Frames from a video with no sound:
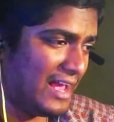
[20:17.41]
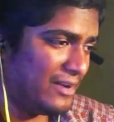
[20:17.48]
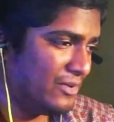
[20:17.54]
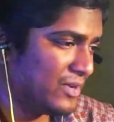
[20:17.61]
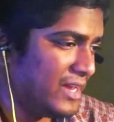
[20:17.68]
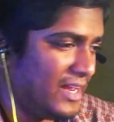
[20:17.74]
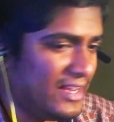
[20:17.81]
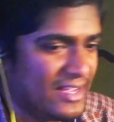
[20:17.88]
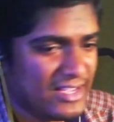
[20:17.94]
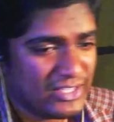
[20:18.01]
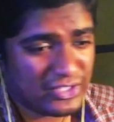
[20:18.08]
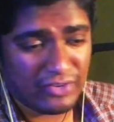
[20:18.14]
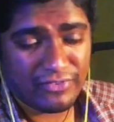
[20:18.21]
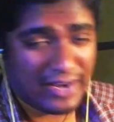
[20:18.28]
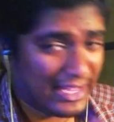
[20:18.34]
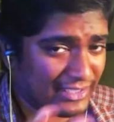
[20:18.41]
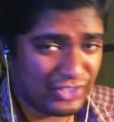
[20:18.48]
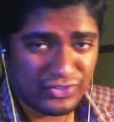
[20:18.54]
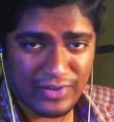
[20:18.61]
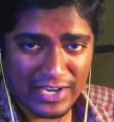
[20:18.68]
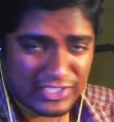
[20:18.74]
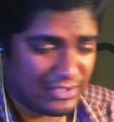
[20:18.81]
Okay, so if you like this
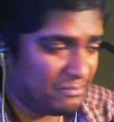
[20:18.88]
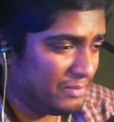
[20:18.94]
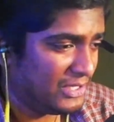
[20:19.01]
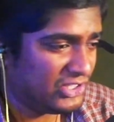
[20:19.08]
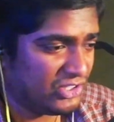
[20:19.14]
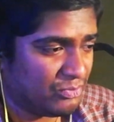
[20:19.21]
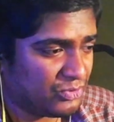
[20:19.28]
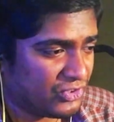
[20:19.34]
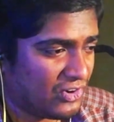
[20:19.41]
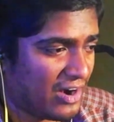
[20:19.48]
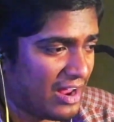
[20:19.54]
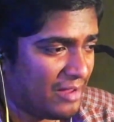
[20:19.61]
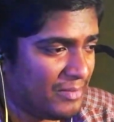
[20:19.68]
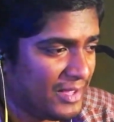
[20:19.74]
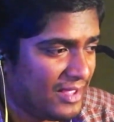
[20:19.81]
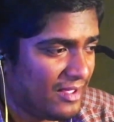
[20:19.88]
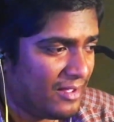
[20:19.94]
reaction, please subscribe.